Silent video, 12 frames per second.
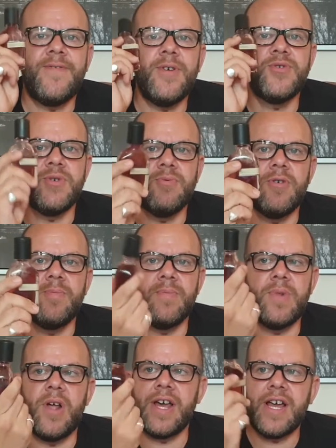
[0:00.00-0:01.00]
fills a room
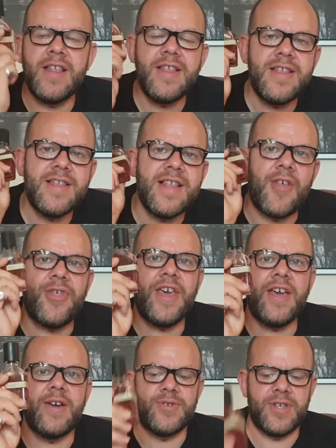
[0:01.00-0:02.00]
like
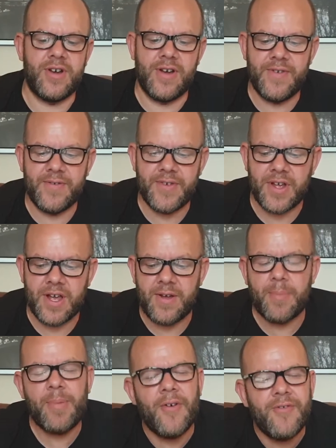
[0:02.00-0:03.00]
nothing else that I've ever,
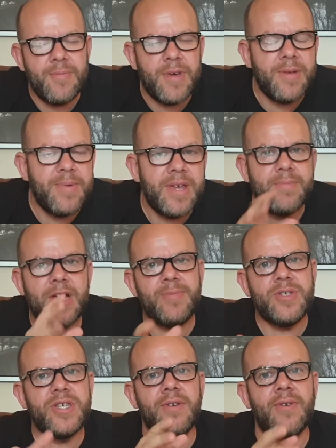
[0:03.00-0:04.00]
apart from maybe
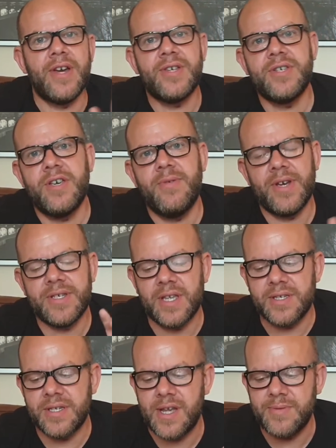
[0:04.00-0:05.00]
T-Rex. T-Rex
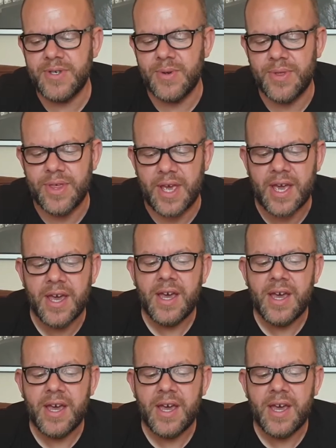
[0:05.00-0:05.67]
does the same sort of thing.